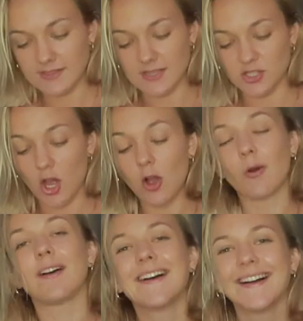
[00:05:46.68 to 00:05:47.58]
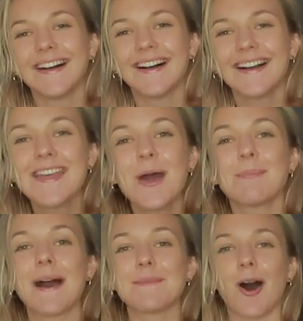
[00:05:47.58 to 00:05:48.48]
is this? Oh,
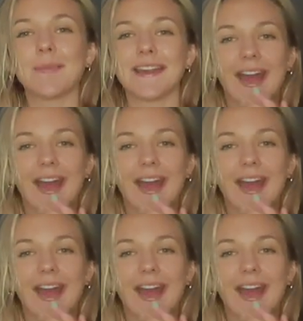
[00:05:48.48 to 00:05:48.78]
my mom and